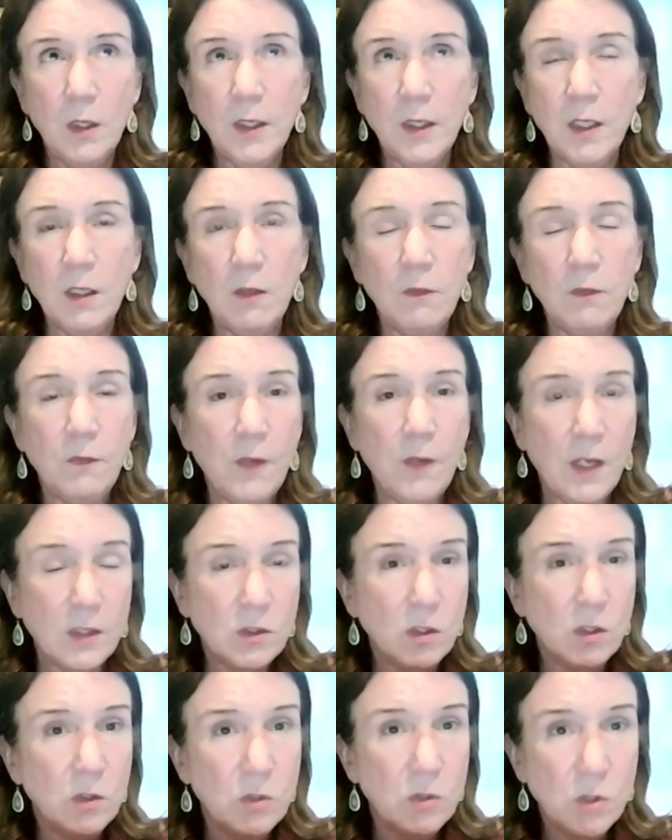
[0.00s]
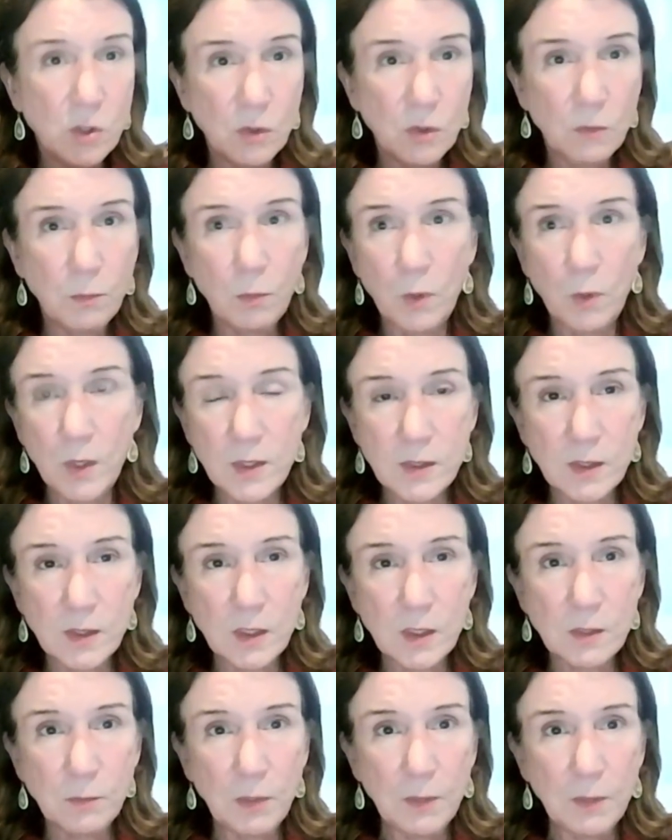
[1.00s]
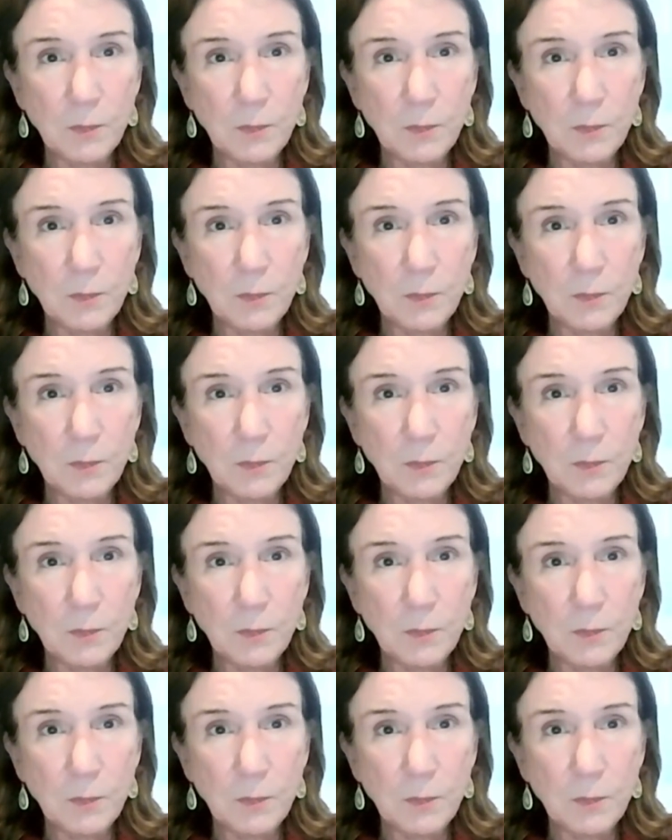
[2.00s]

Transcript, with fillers: can infect 2.6